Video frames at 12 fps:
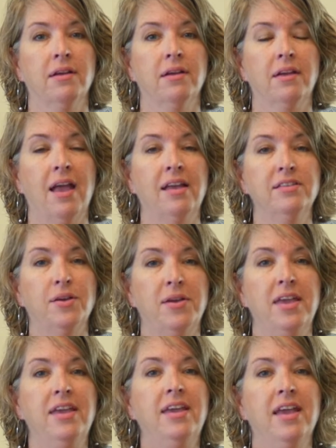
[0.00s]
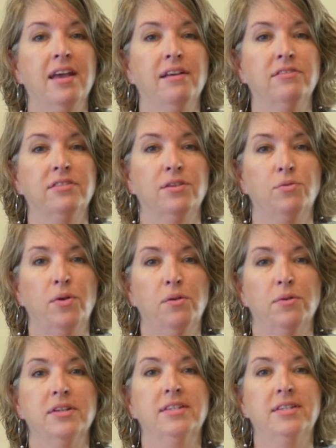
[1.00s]
Okay, so He gives, we
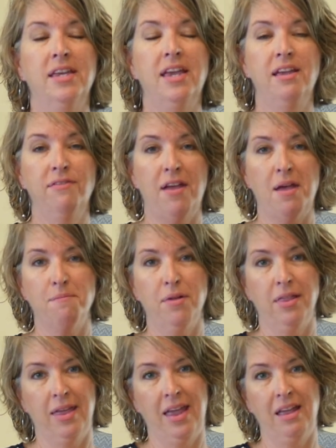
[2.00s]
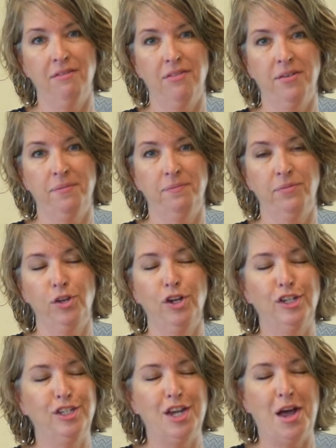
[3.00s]
receive and believe.
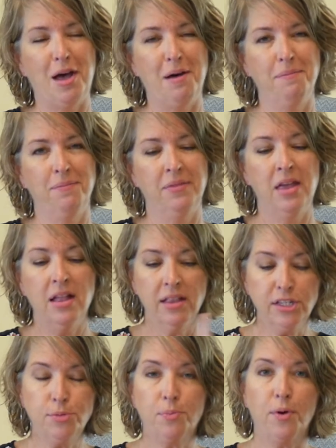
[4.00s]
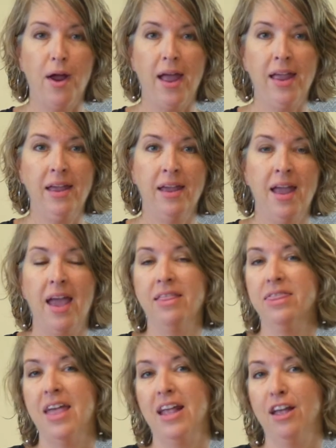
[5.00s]
Good job. Let's pray
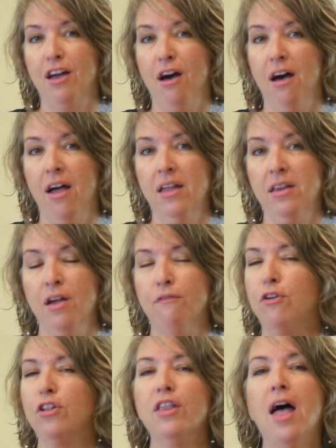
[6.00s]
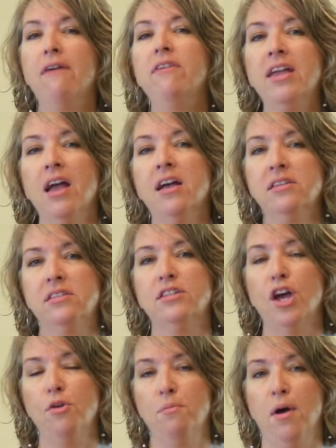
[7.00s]
and thank God for loving us
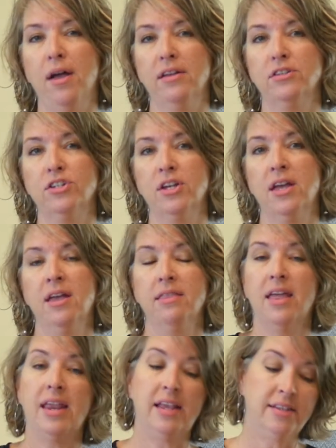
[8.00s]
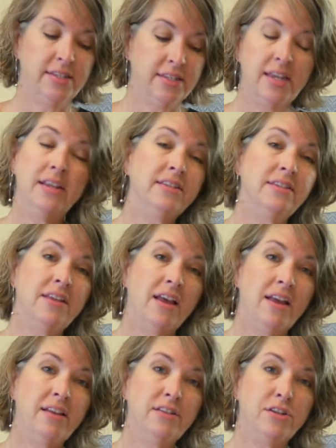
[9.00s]
so much that He sent His
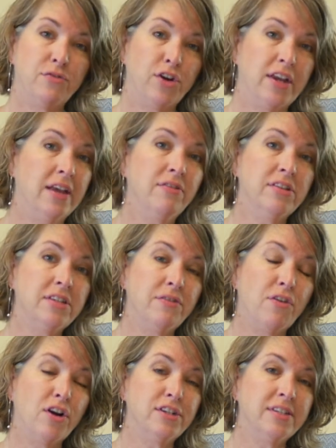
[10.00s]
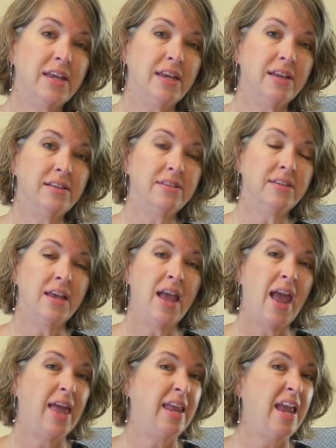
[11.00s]
Son to forgive us of our sins,
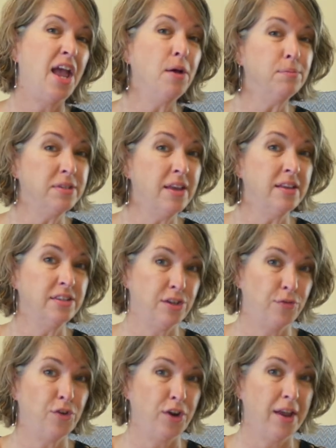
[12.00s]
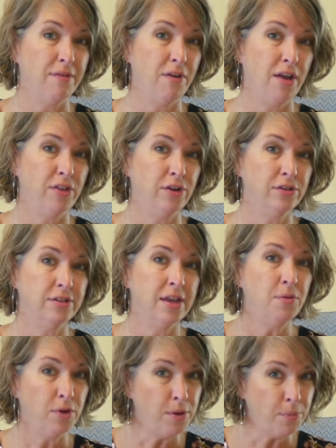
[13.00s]
and He helps us to forgive others.
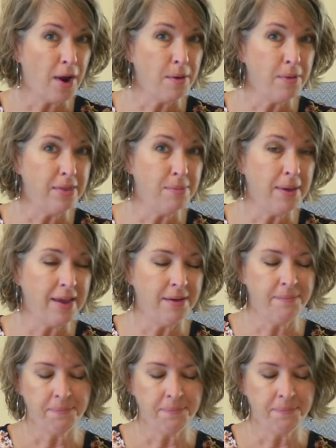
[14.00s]
Will you pray with me?